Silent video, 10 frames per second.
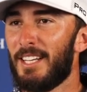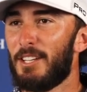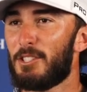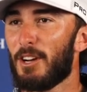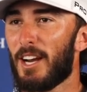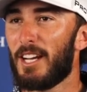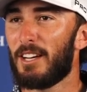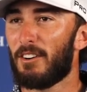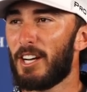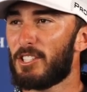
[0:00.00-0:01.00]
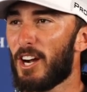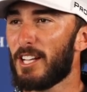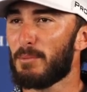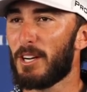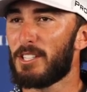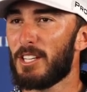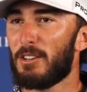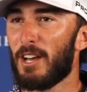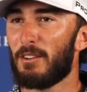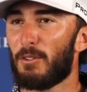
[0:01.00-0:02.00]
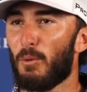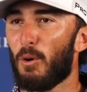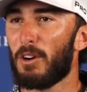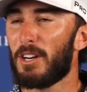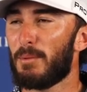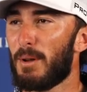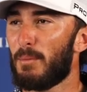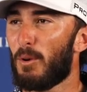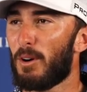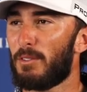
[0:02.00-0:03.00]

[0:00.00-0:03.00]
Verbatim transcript: you still got to hit great shots, but I just think you get rewarded a bit more